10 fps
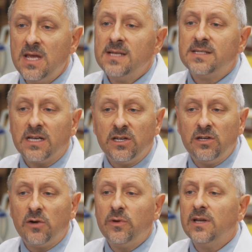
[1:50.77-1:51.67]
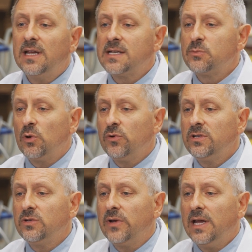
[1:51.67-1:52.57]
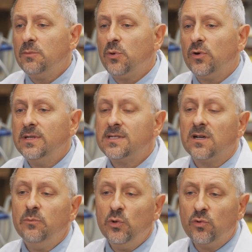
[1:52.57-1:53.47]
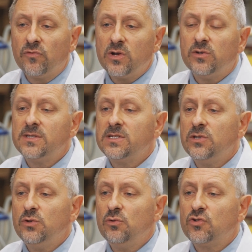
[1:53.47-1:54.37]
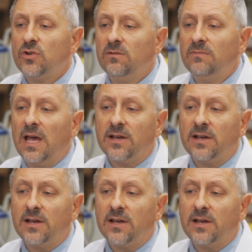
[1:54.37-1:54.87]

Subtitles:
Secondary and exploratory endpoints are immune reconstitution,